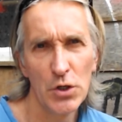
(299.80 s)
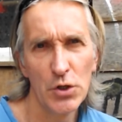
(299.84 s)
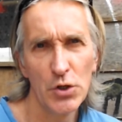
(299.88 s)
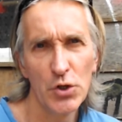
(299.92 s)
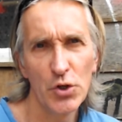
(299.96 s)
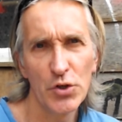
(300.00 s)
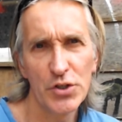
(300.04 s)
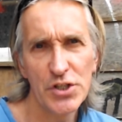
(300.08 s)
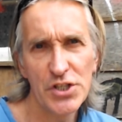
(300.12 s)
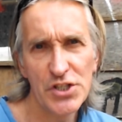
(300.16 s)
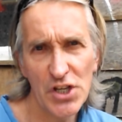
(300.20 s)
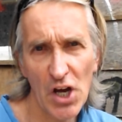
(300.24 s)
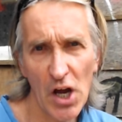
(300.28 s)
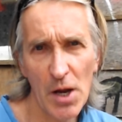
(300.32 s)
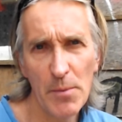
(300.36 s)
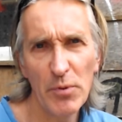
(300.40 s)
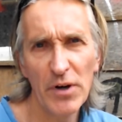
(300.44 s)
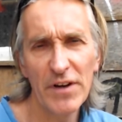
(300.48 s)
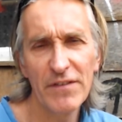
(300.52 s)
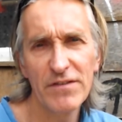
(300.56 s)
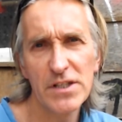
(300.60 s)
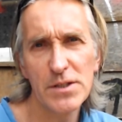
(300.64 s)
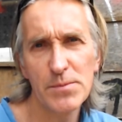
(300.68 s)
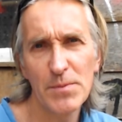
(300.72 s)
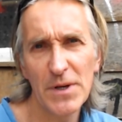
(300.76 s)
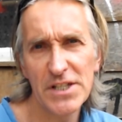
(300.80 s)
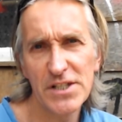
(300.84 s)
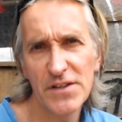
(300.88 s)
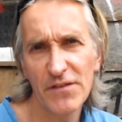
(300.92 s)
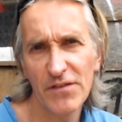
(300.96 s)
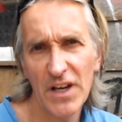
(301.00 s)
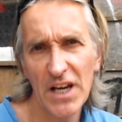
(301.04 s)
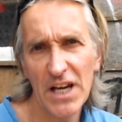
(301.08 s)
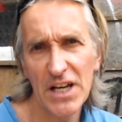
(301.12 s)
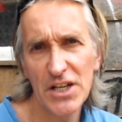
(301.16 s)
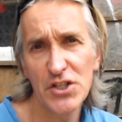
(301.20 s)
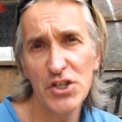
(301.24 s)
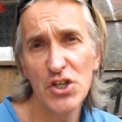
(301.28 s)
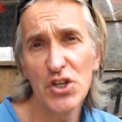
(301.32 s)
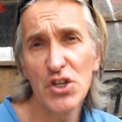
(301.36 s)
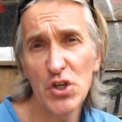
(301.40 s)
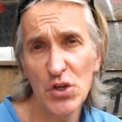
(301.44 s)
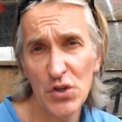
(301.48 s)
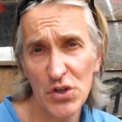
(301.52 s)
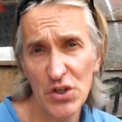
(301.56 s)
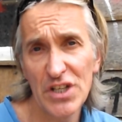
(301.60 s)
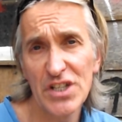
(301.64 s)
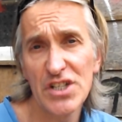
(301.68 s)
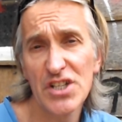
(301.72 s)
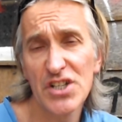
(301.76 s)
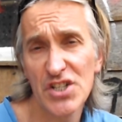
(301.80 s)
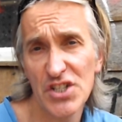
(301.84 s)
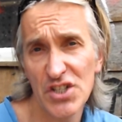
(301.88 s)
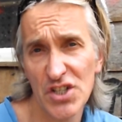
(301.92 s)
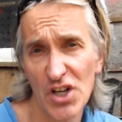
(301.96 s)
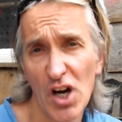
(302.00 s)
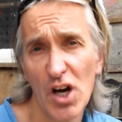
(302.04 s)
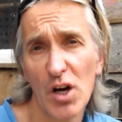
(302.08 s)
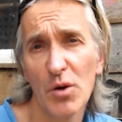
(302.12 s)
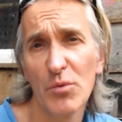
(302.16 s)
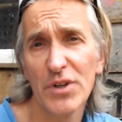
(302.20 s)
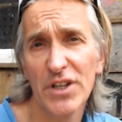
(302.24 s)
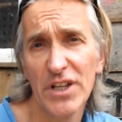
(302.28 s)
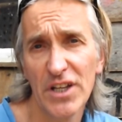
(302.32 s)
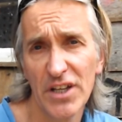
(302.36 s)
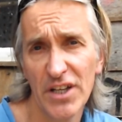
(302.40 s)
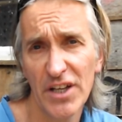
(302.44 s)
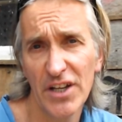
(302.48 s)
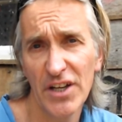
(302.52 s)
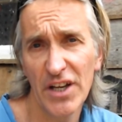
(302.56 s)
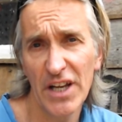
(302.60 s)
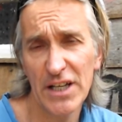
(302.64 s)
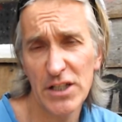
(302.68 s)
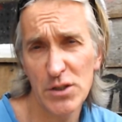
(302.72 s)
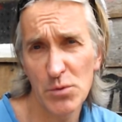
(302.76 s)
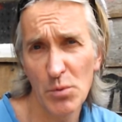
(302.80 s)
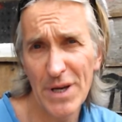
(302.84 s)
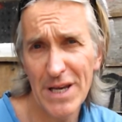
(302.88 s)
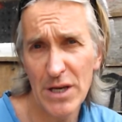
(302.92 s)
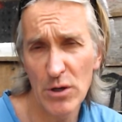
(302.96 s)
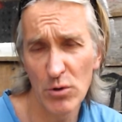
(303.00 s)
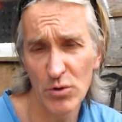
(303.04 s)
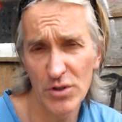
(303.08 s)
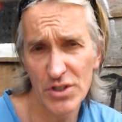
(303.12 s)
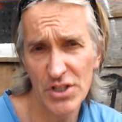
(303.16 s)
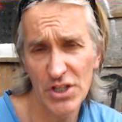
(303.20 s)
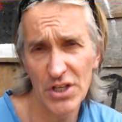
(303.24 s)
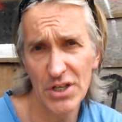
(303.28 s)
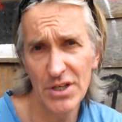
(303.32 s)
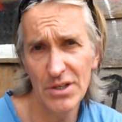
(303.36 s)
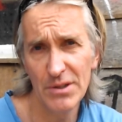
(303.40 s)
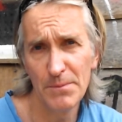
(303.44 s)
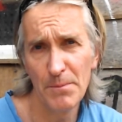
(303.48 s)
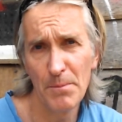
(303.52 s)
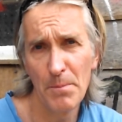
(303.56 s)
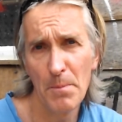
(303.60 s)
Your design brief and specification you need to start within the next week or two.